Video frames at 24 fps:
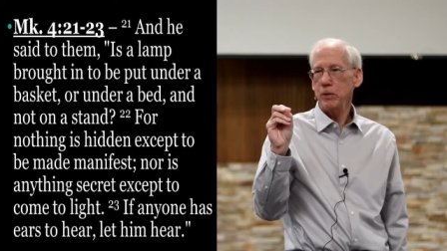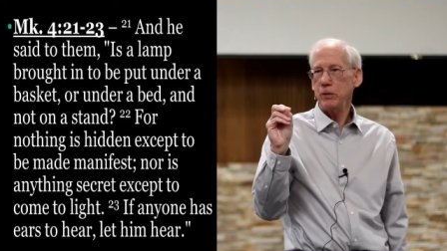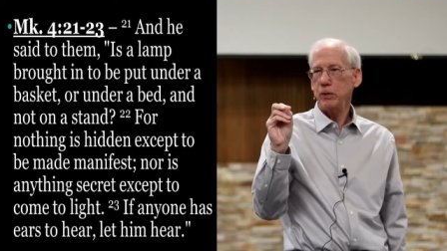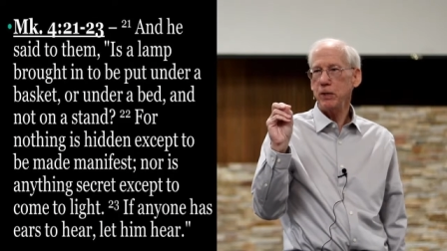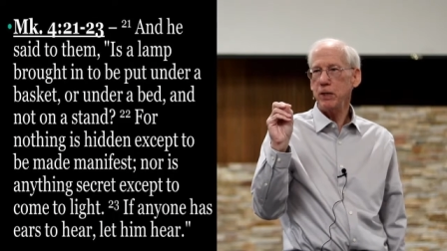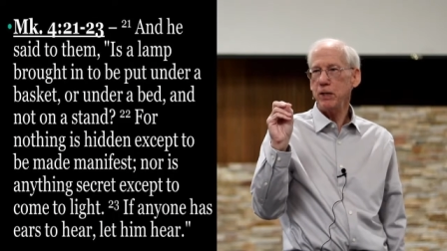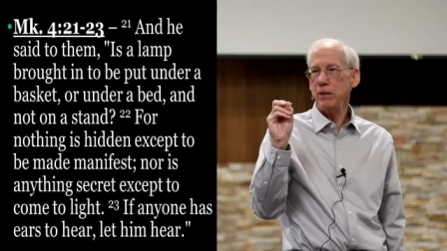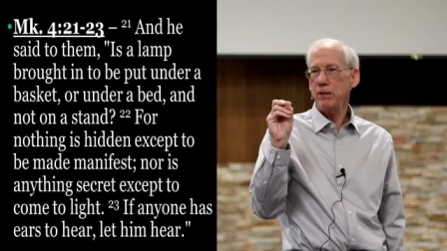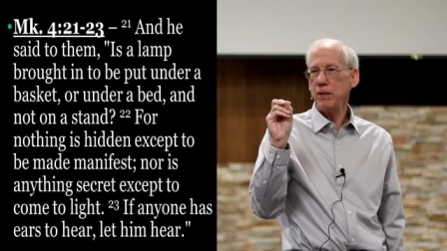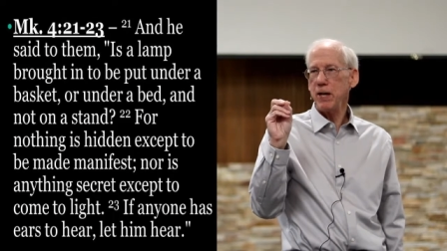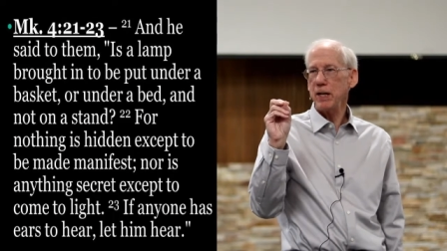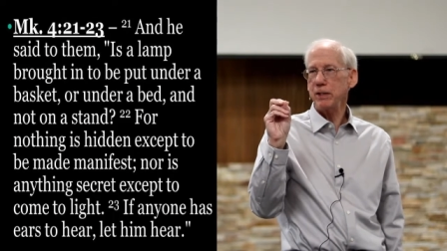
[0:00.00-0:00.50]
You
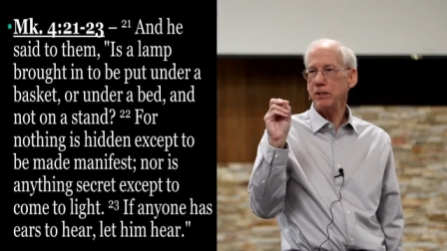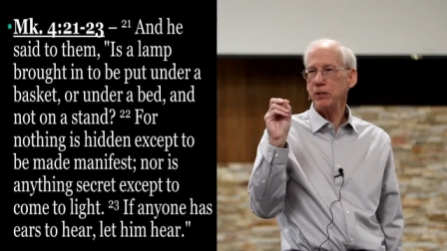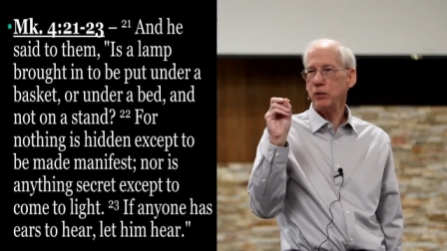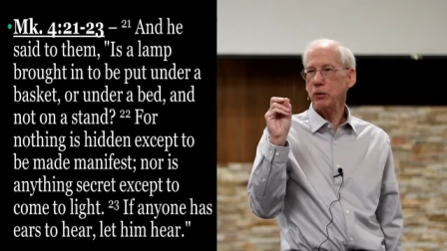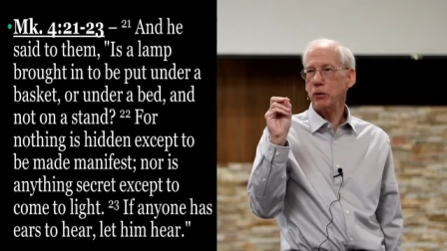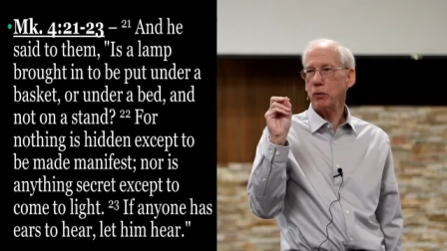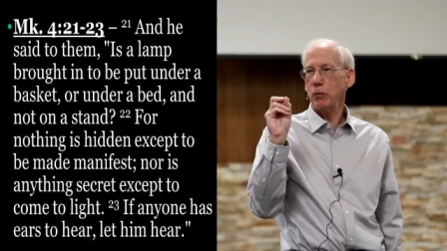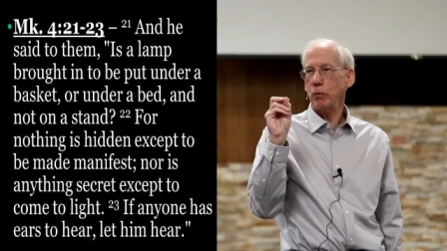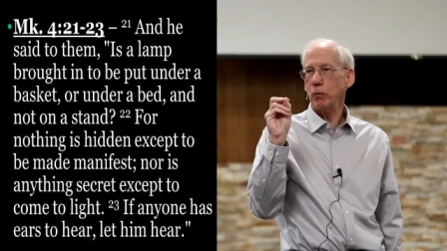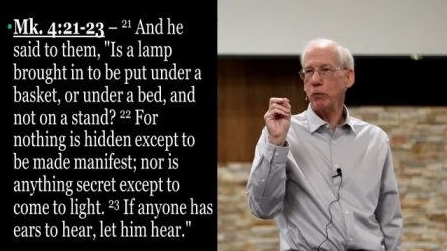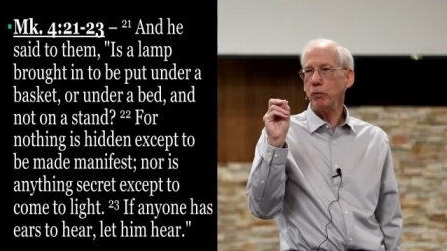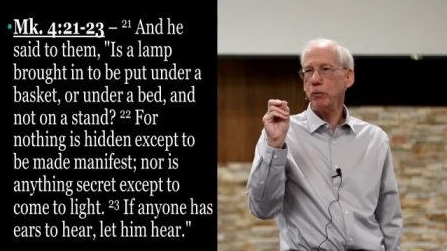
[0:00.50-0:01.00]
see, and
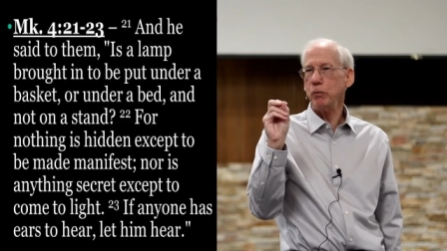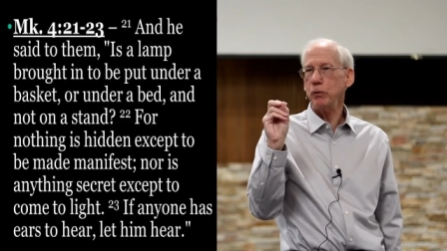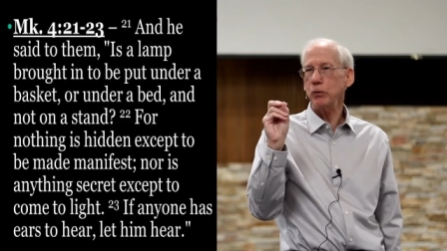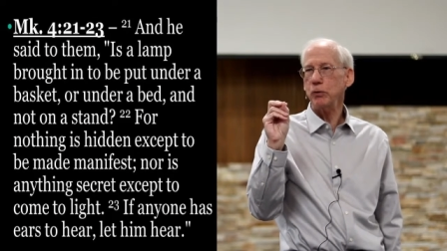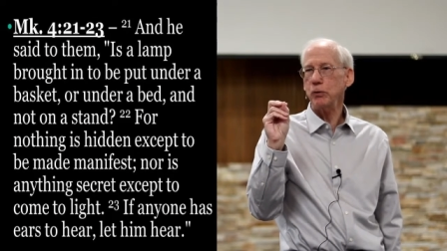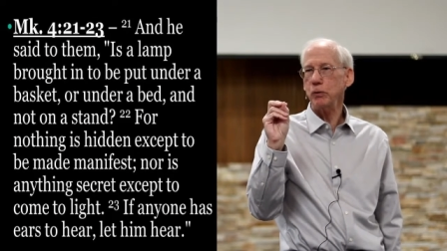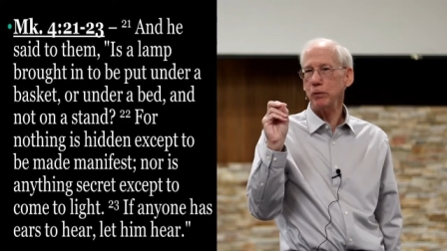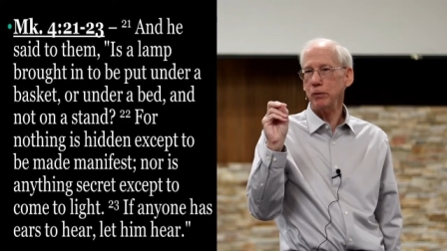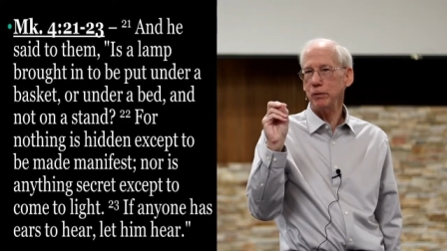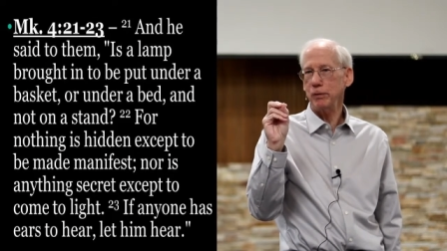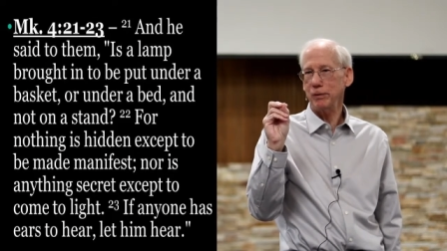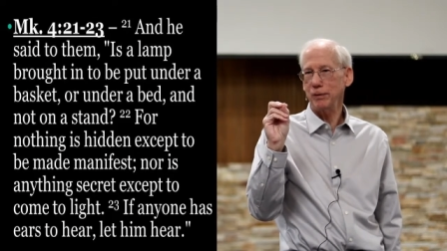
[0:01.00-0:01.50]
that's
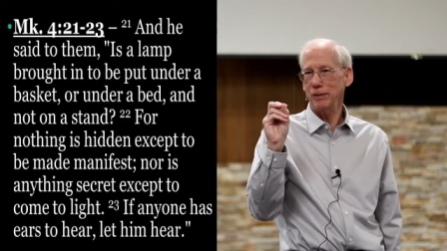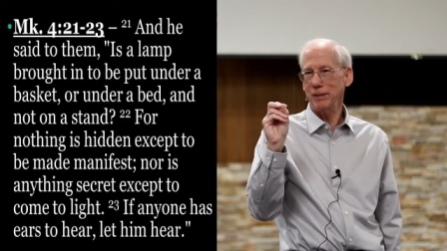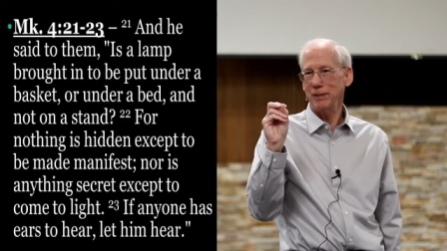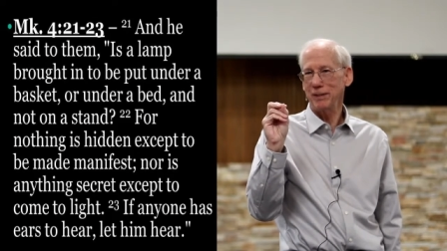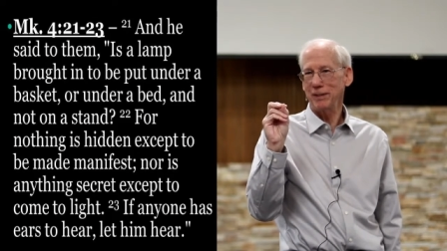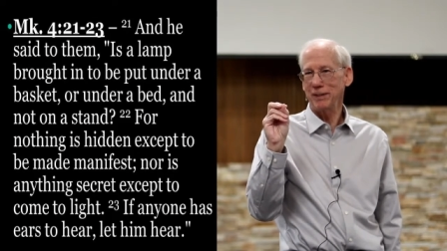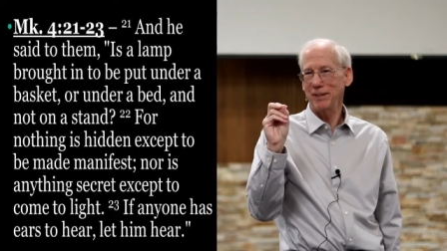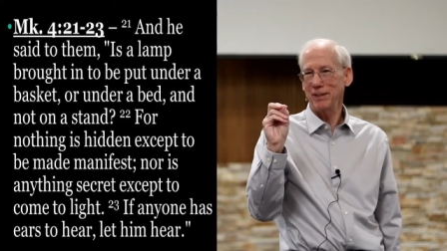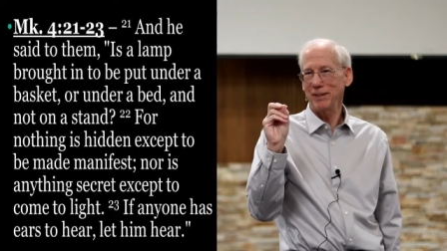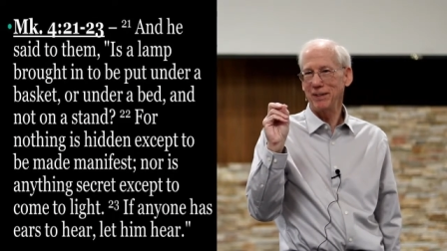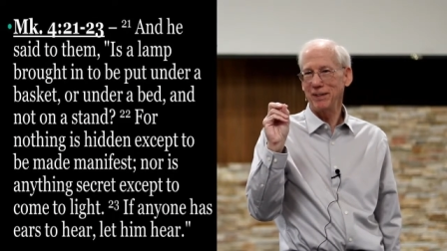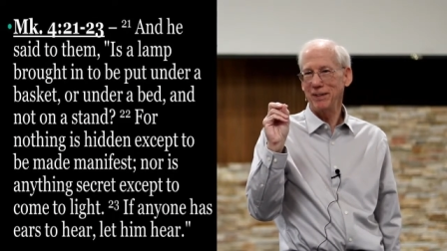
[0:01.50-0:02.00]
crucial.
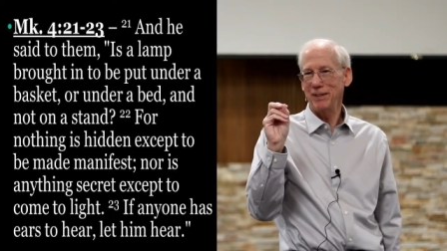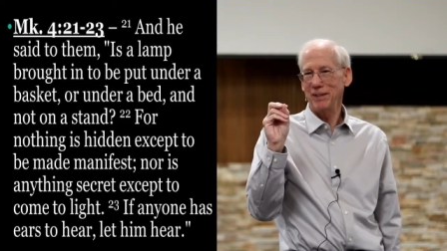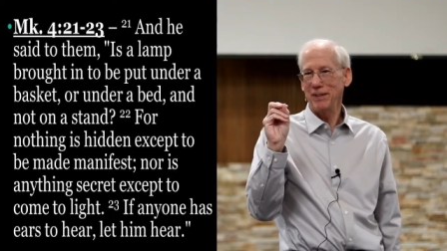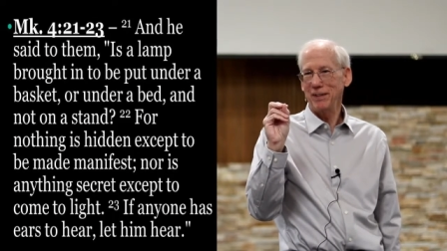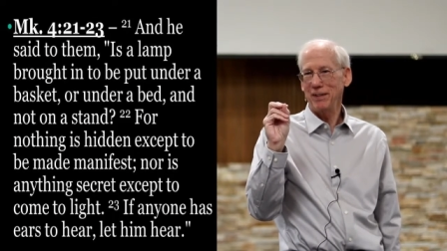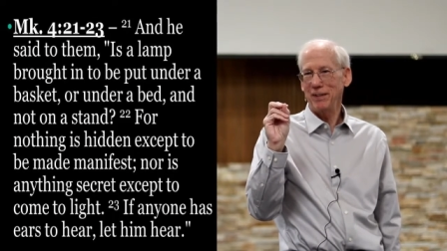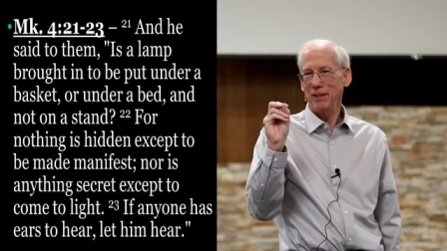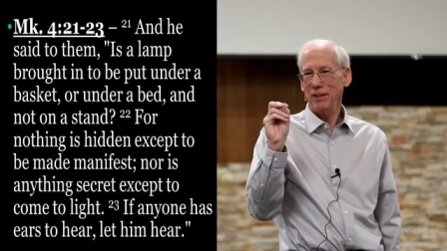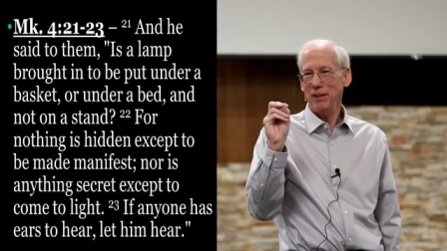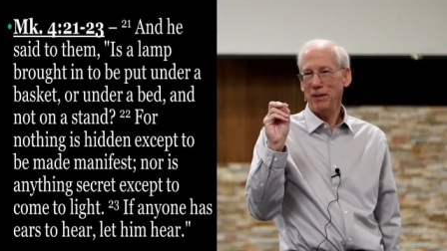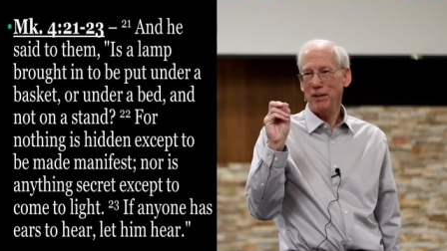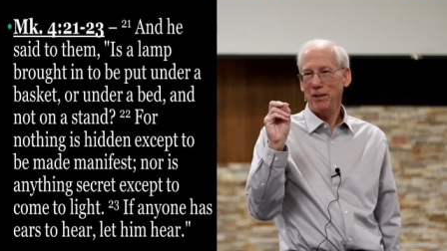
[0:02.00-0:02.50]

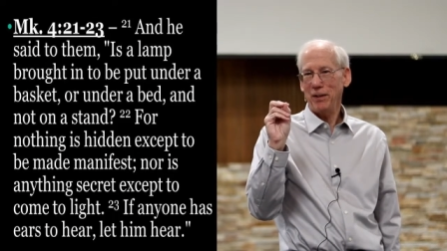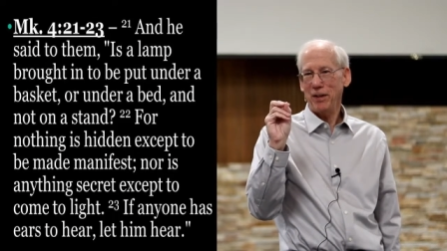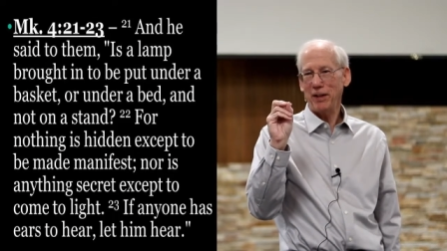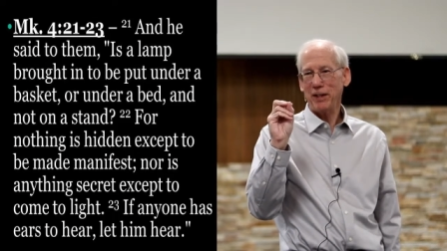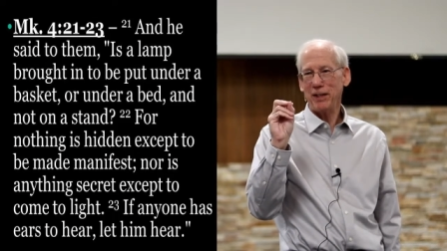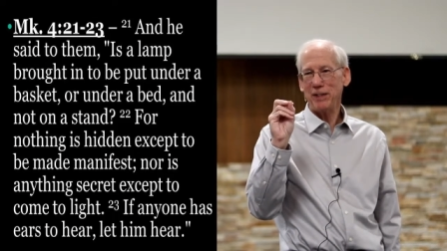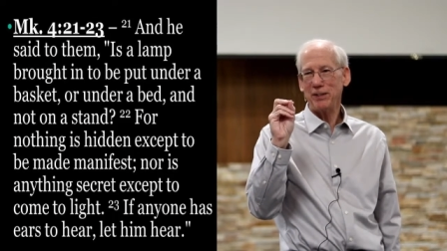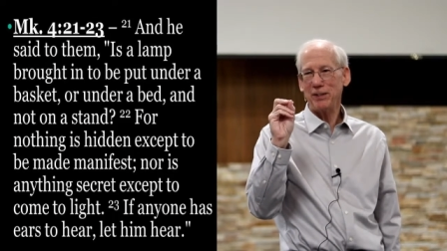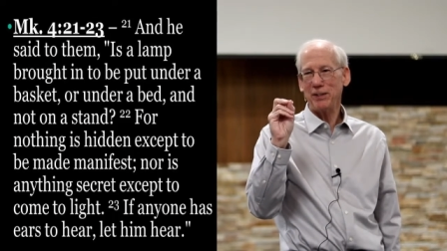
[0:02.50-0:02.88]
Like